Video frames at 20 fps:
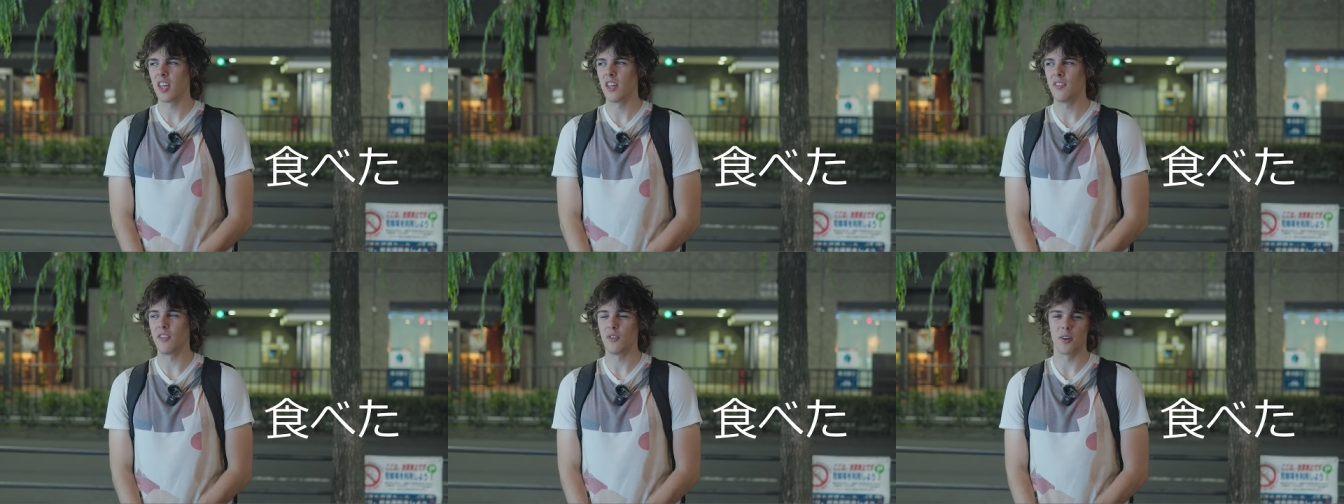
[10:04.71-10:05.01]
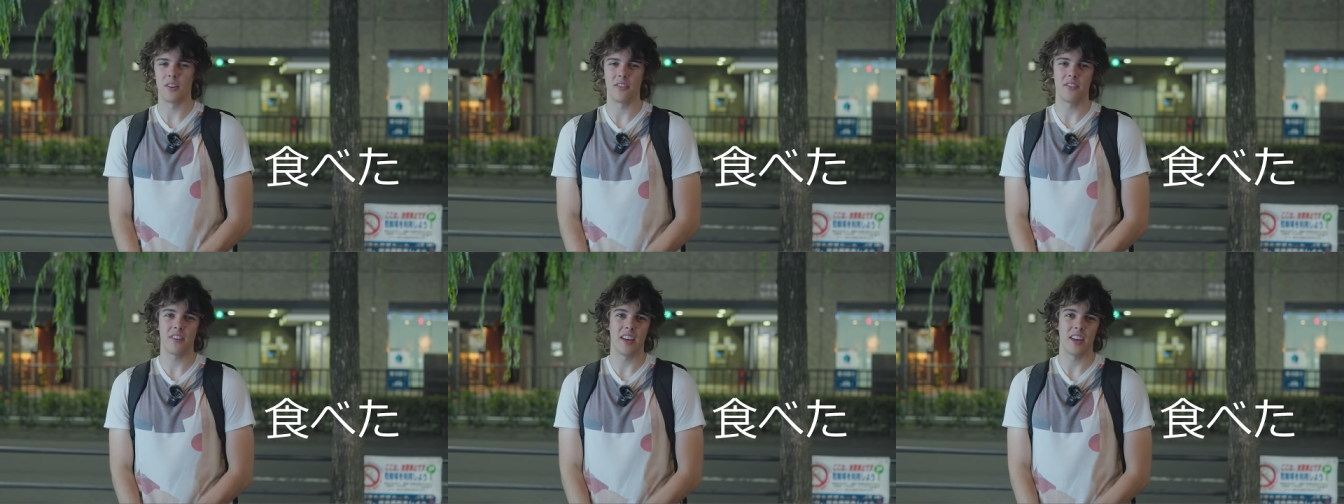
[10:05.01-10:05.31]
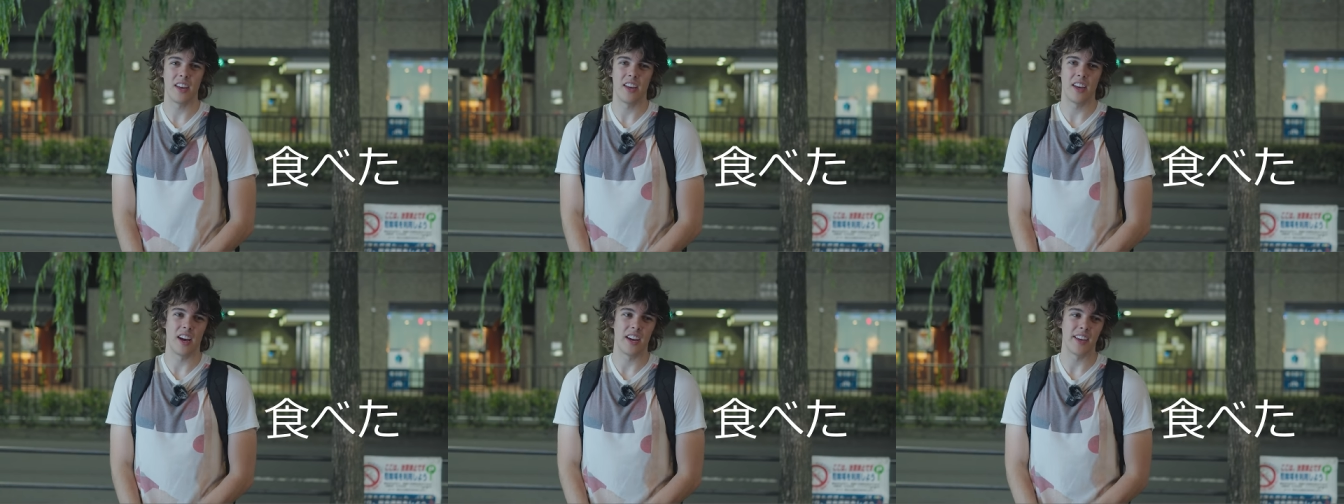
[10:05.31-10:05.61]
If you want to
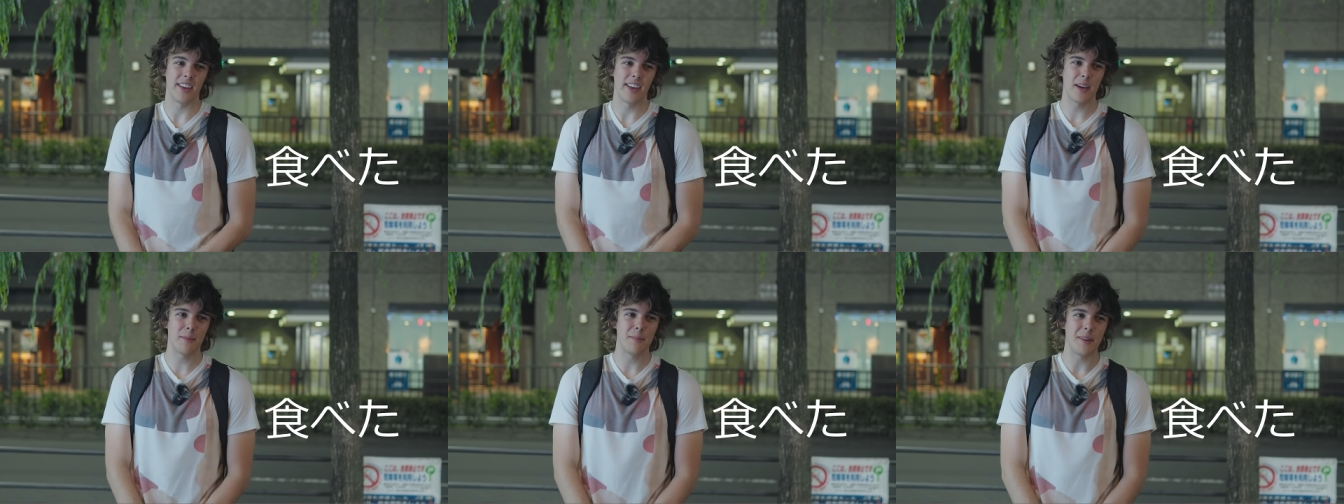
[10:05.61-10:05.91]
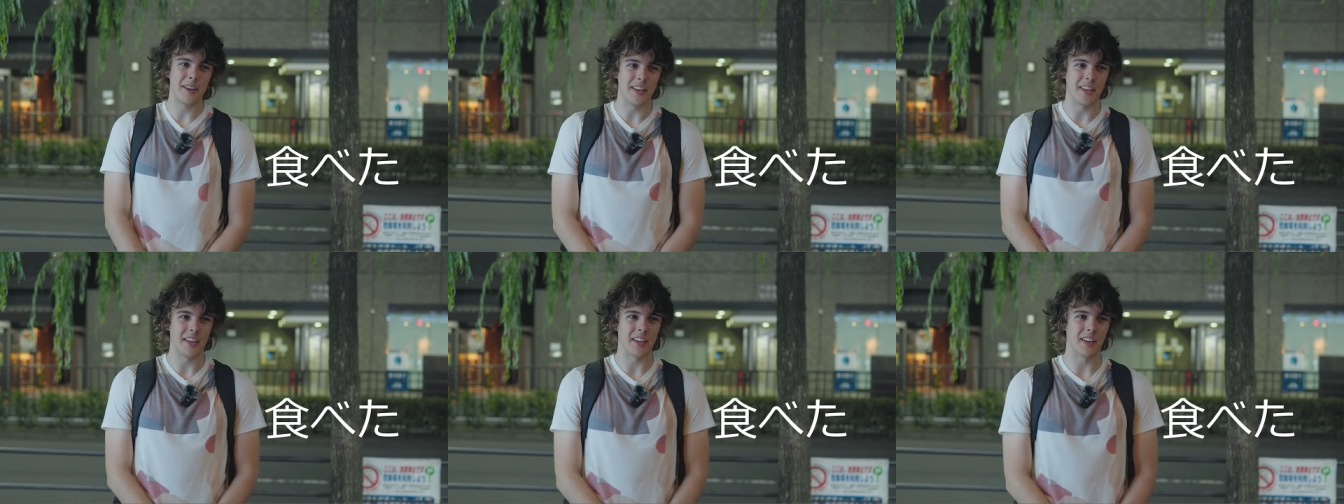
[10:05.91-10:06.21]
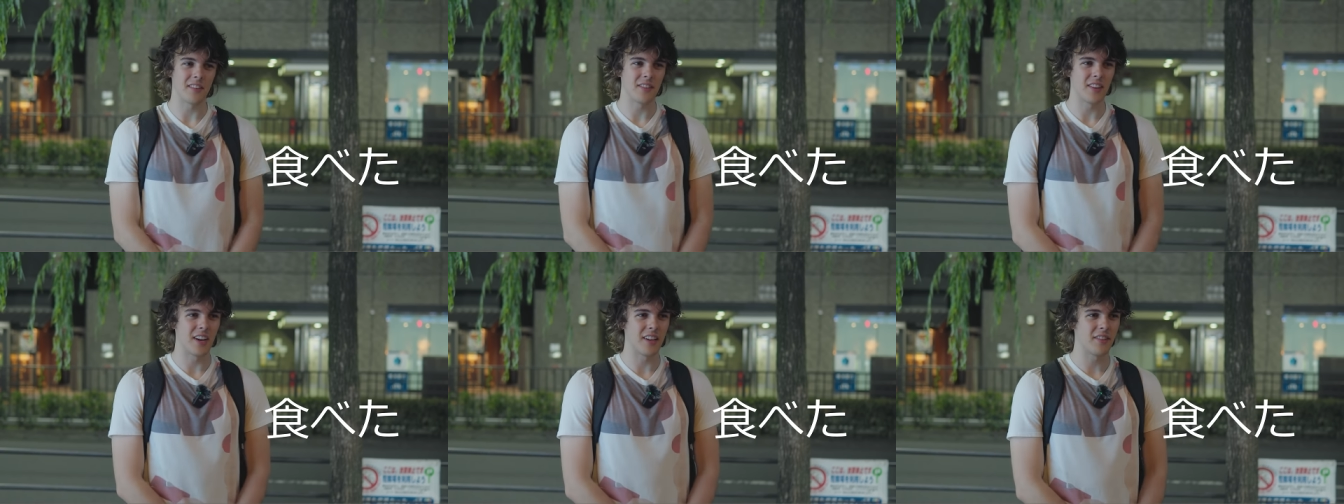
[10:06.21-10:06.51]
say, I am
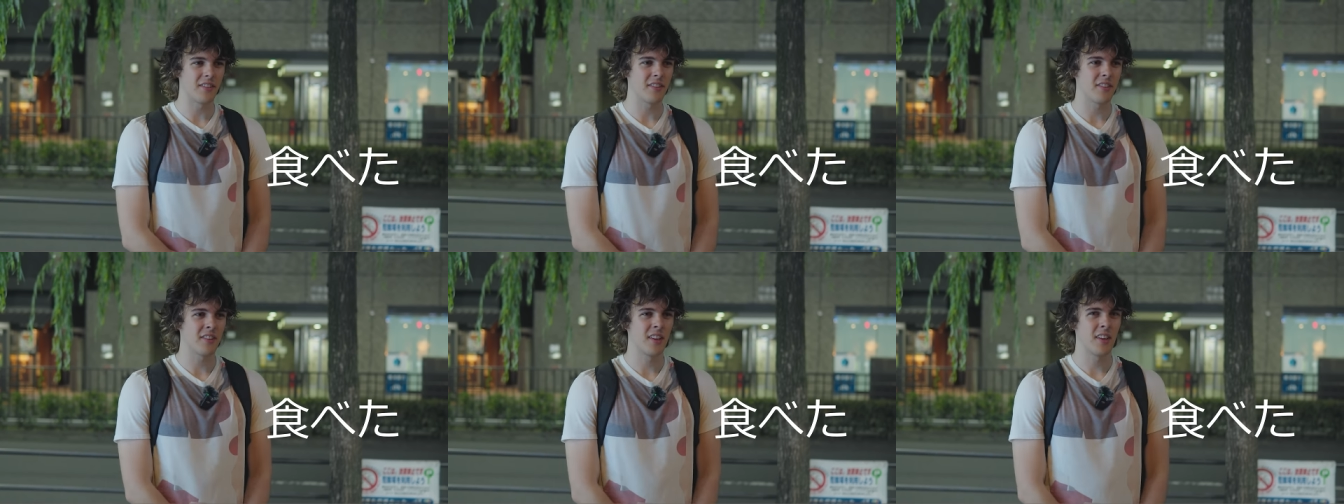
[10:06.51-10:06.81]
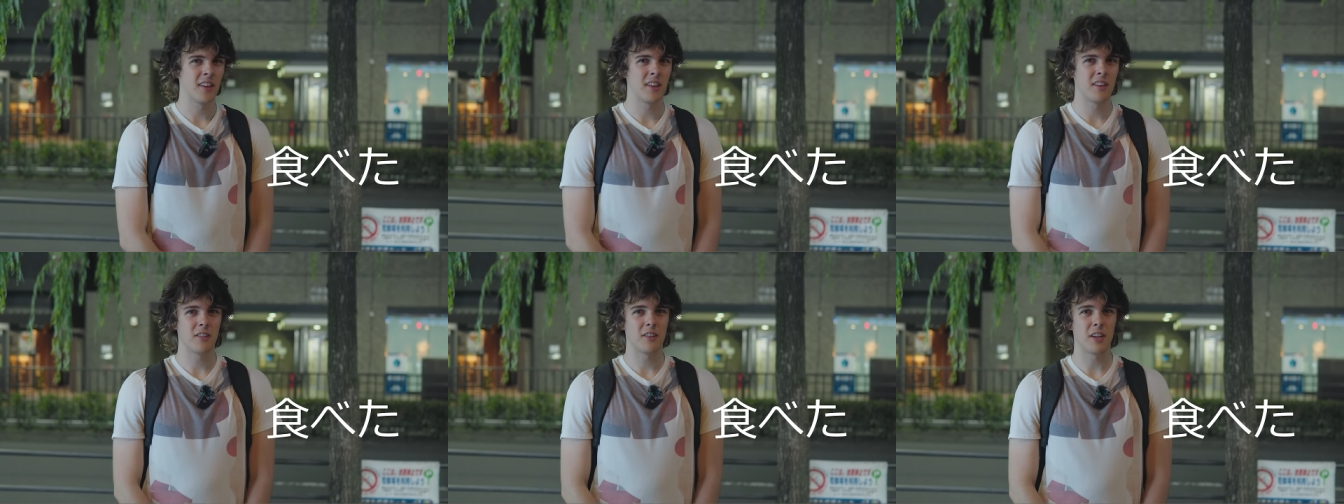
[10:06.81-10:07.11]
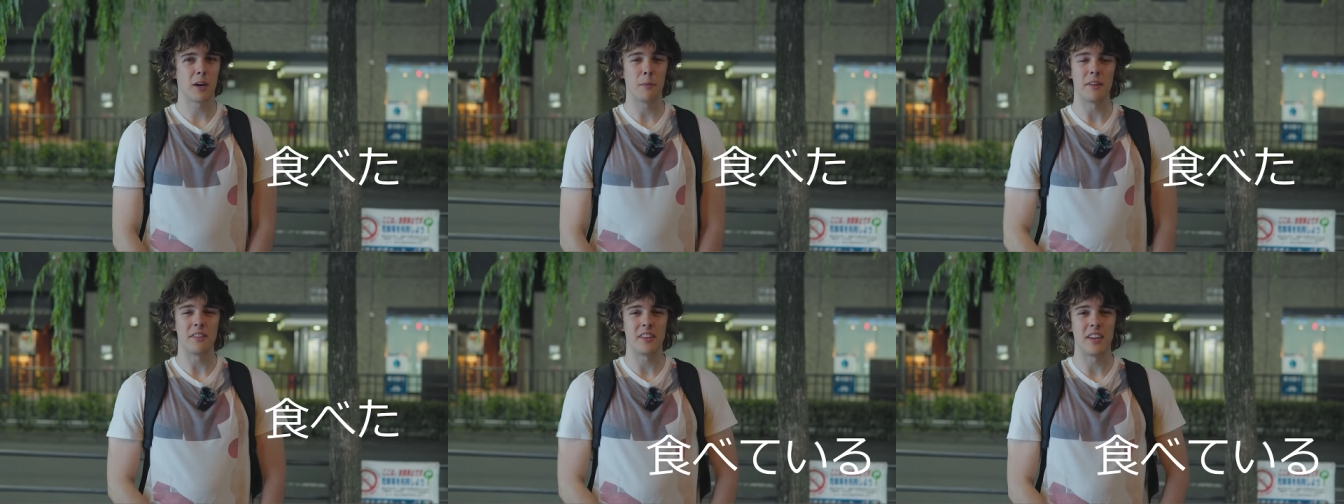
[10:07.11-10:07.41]
eating, that's
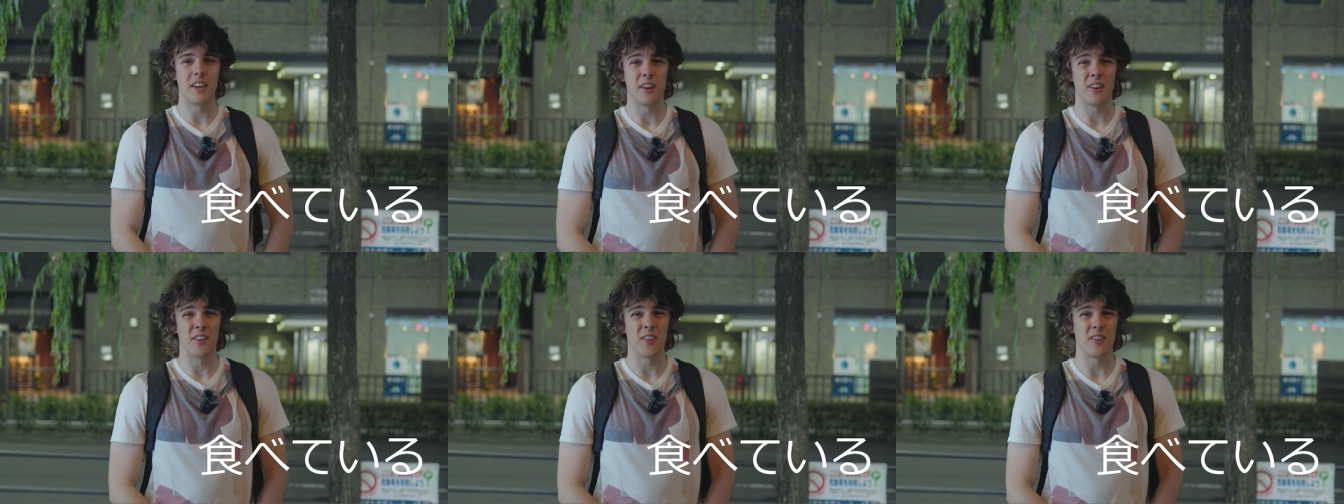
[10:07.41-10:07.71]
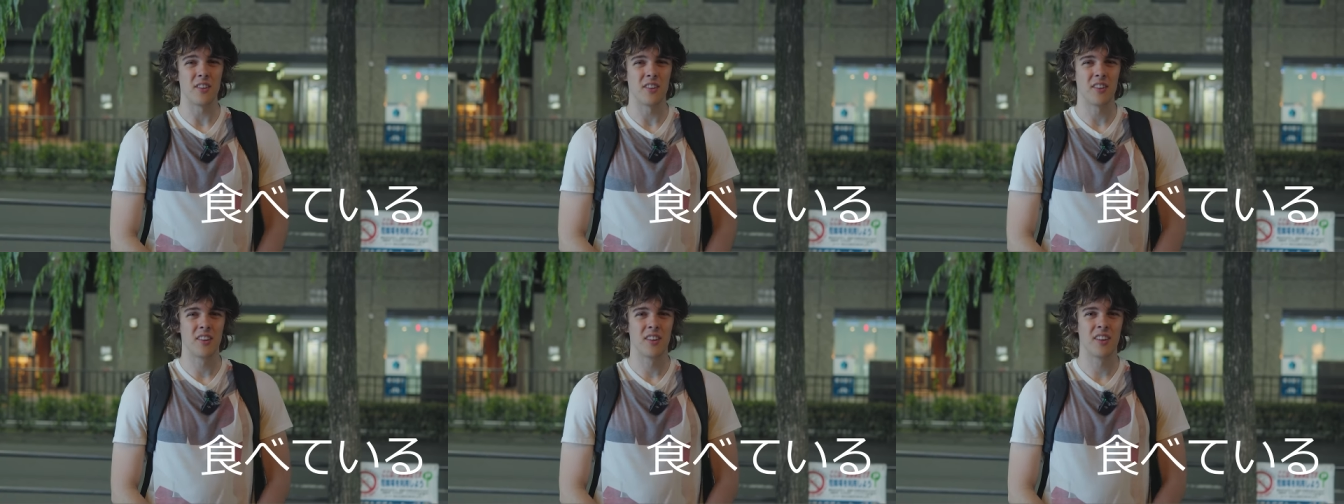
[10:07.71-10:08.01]
tabeteiru.